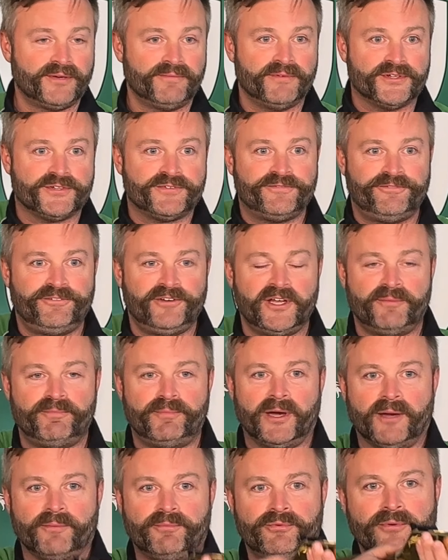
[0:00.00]
this flip
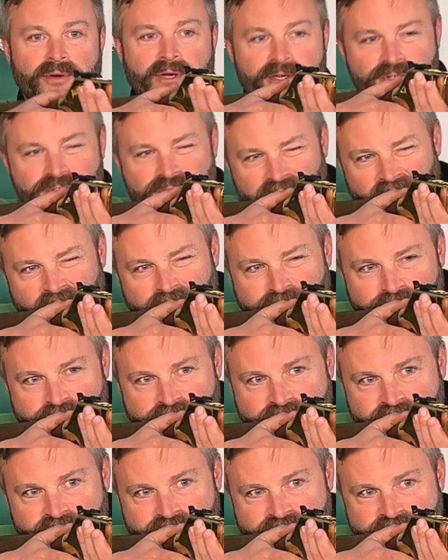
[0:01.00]
up rear sight for
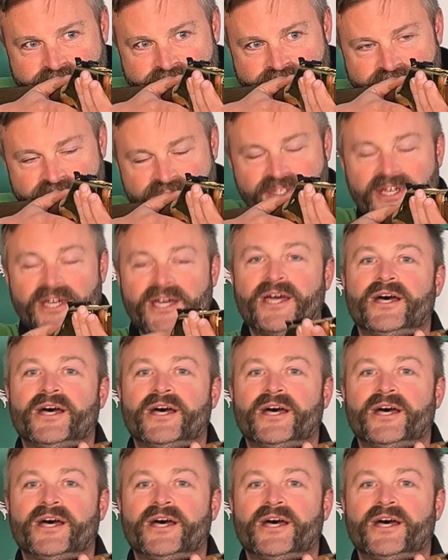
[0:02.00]
distance.